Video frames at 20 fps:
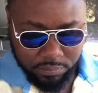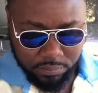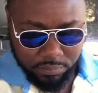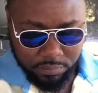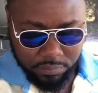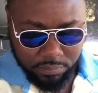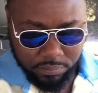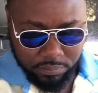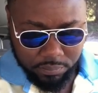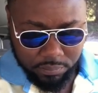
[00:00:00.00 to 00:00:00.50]

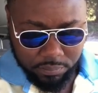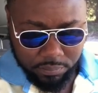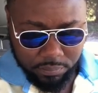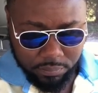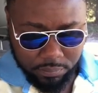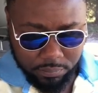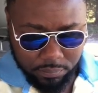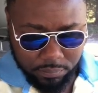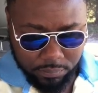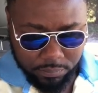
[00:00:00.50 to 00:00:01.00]

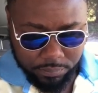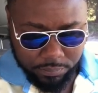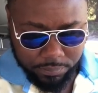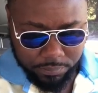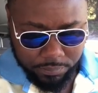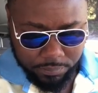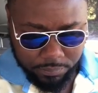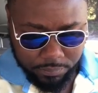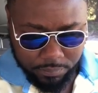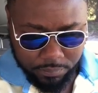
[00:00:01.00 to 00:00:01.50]

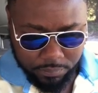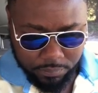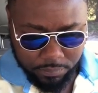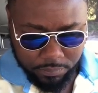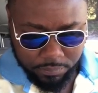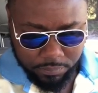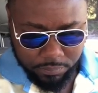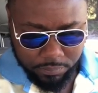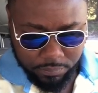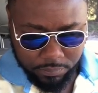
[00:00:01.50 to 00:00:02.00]

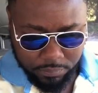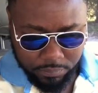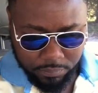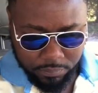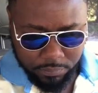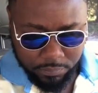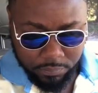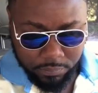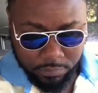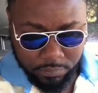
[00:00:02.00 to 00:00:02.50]

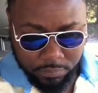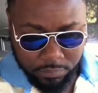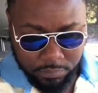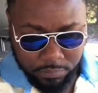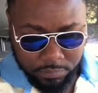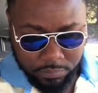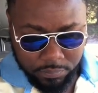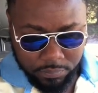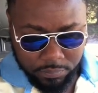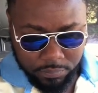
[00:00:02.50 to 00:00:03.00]

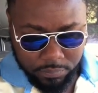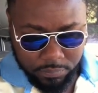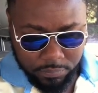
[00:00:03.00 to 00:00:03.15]
(no one is talking)